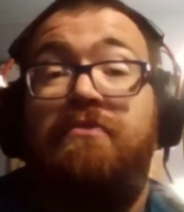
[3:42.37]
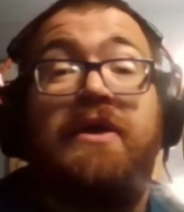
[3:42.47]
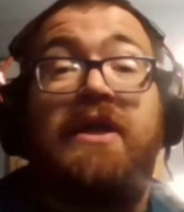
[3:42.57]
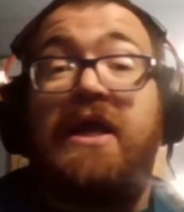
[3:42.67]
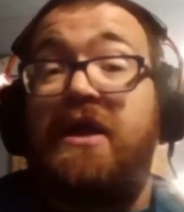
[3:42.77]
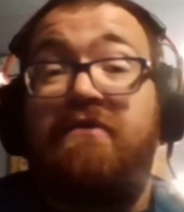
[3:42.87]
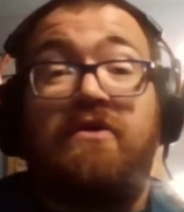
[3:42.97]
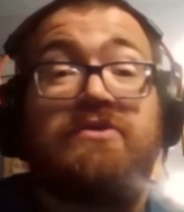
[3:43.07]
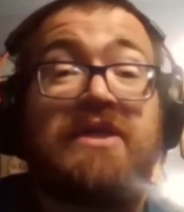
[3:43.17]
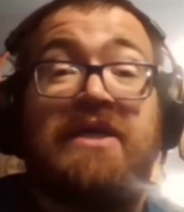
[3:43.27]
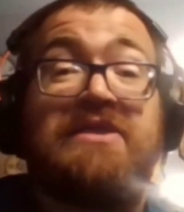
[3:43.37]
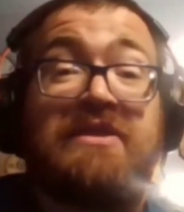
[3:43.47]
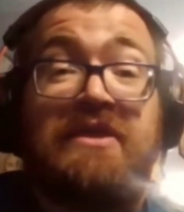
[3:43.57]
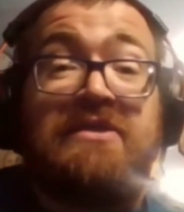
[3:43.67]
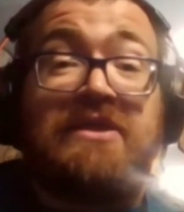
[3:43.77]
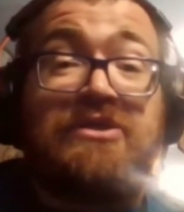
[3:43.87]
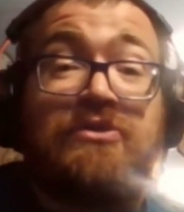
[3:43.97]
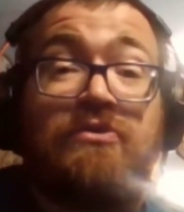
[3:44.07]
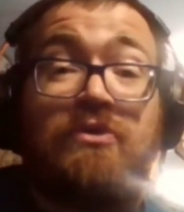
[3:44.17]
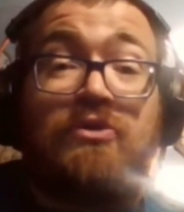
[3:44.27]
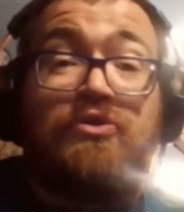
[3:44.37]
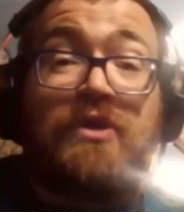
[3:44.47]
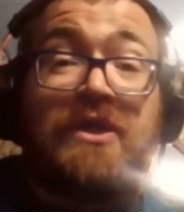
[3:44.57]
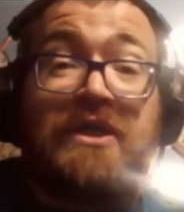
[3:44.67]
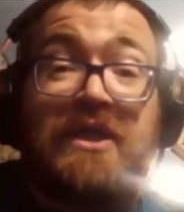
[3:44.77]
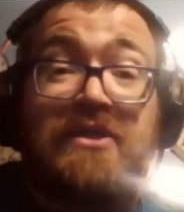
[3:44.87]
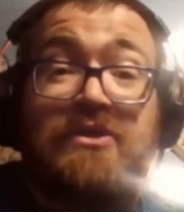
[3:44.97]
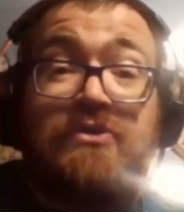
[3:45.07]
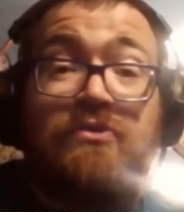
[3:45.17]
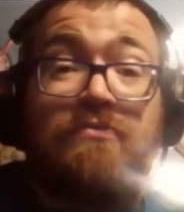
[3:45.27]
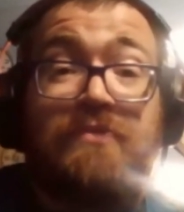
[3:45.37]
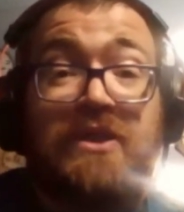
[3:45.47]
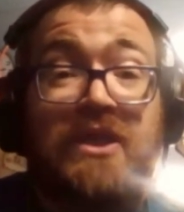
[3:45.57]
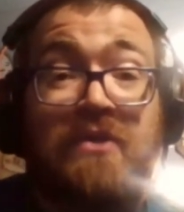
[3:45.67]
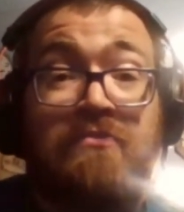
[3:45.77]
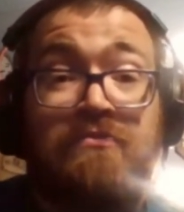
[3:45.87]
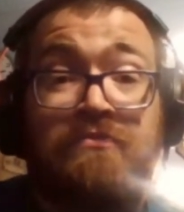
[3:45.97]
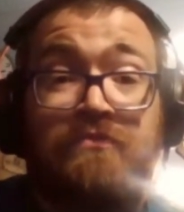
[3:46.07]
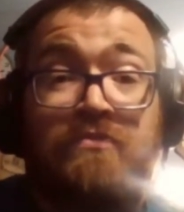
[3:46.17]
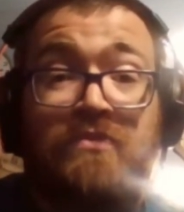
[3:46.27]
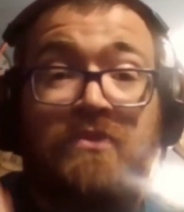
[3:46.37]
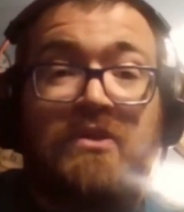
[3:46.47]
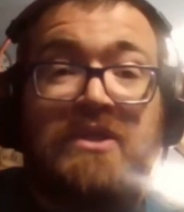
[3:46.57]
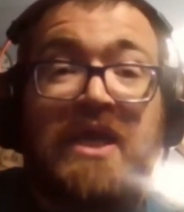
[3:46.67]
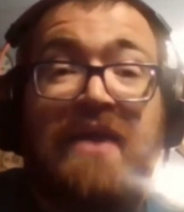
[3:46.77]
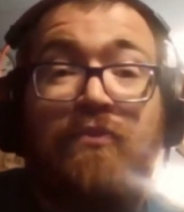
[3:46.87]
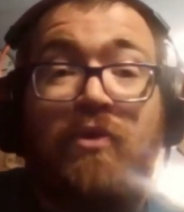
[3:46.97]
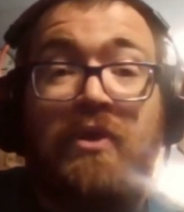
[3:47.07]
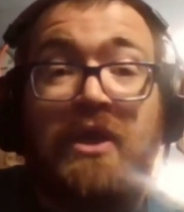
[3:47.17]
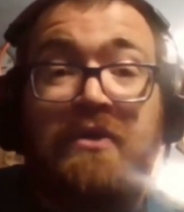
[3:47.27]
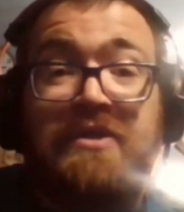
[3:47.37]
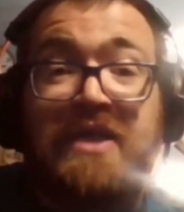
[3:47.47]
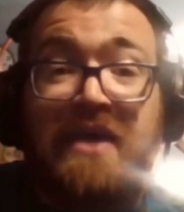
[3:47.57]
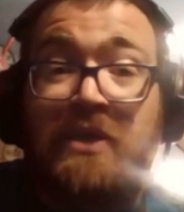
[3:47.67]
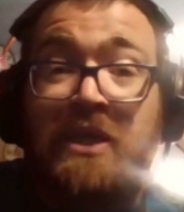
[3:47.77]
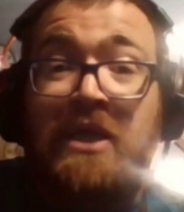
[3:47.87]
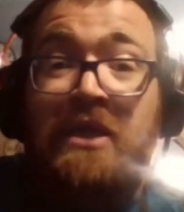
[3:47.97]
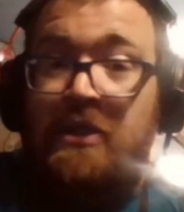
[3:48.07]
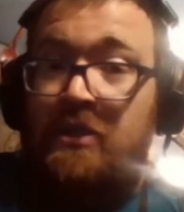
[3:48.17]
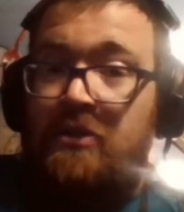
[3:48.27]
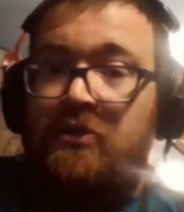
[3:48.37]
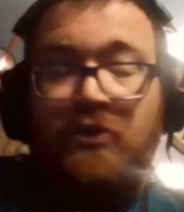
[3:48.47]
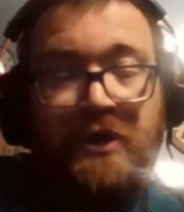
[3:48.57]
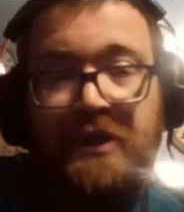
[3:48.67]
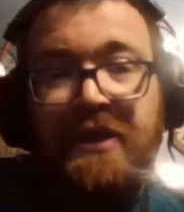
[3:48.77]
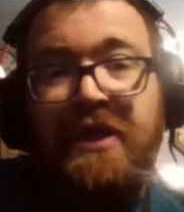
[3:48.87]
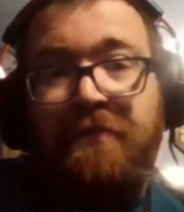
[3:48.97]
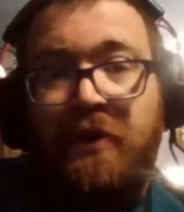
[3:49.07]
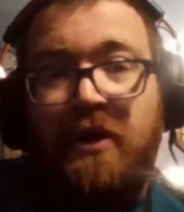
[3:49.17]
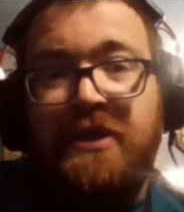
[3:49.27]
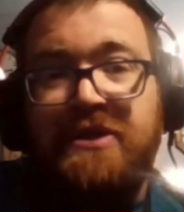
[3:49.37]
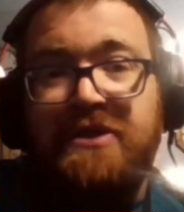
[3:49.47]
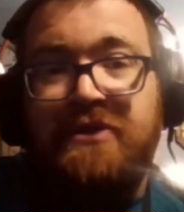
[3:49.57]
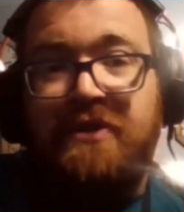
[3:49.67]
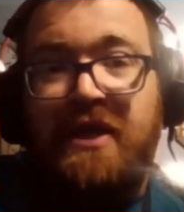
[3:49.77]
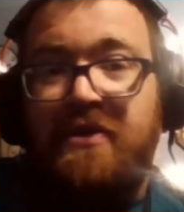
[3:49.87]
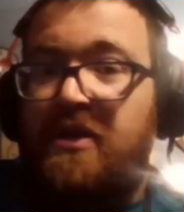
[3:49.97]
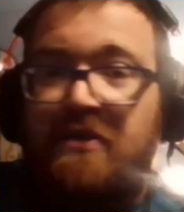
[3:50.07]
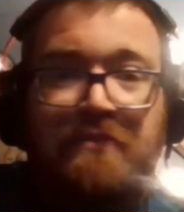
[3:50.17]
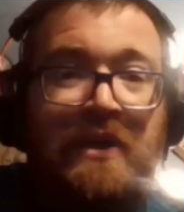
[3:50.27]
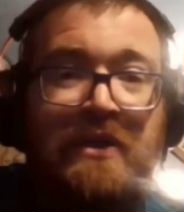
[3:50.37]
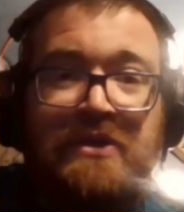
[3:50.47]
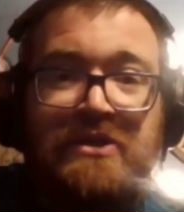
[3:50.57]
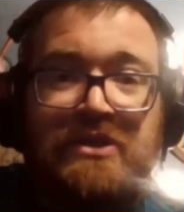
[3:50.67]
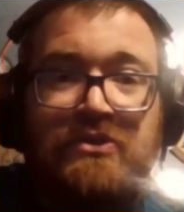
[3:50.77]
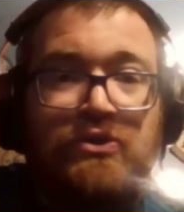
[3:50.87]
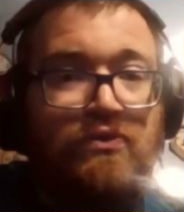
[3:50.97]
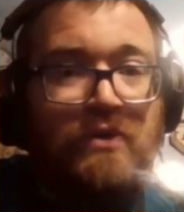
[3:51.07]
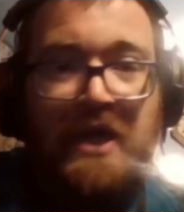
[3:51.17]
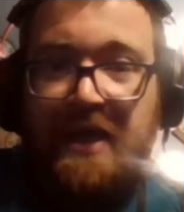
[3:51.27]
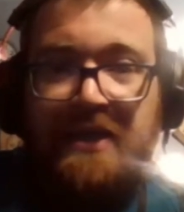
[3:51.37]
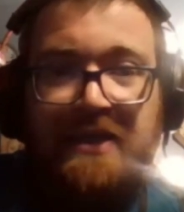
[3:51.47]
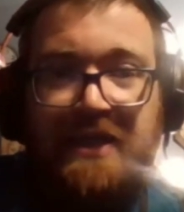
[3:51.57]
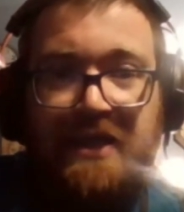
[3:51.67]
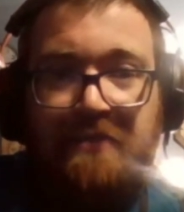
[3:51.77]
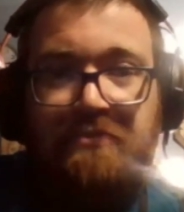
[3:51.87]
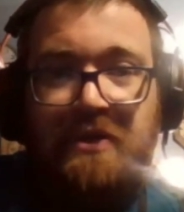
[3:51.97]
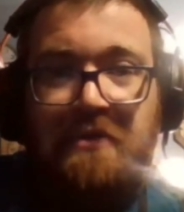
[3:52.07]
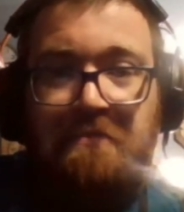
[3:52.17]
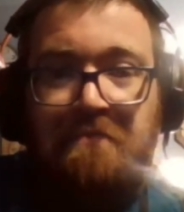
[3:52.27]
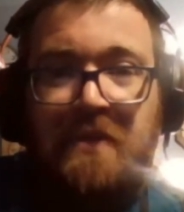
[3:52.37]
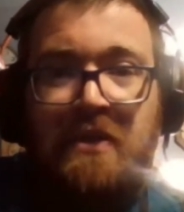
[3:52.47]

But any of those kinds of things that you're trying to get to become top or near the top, you're going to need a party to do that. Independents do not get up there.